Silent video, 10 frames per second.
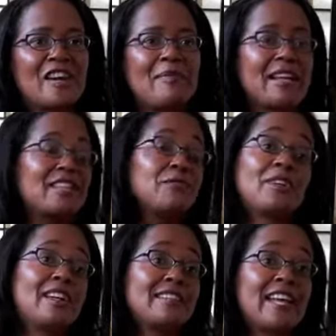I didn't
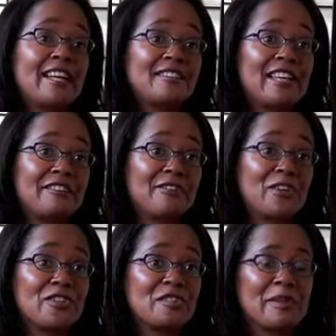realize that at
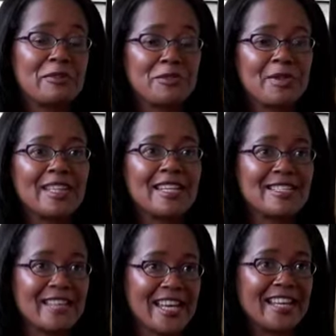first, but it was really
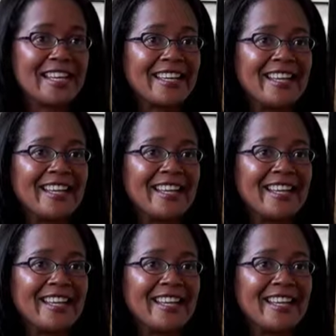exciting.